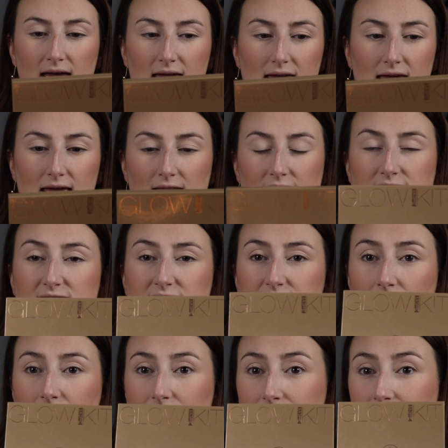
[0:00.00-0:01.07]
in
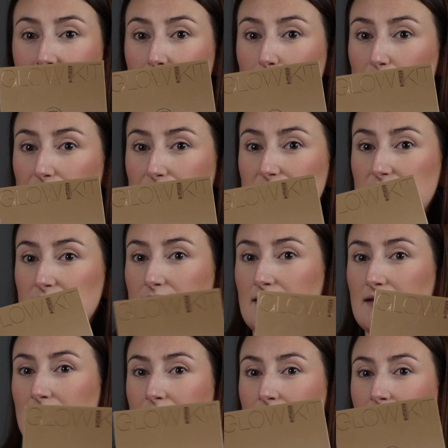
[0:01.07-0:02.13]
Sun Dipped
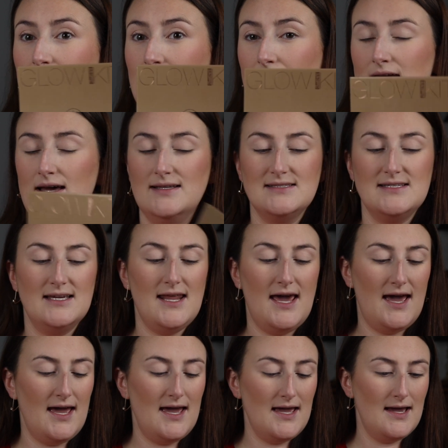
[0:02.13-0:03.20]

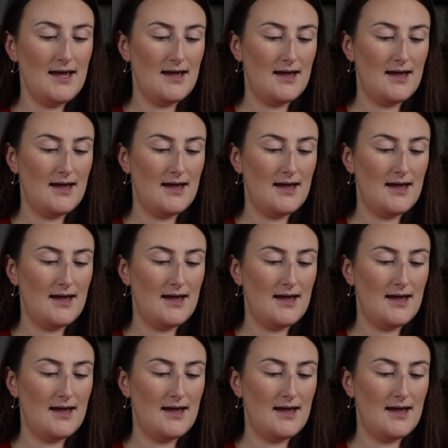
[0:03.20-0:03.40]
today.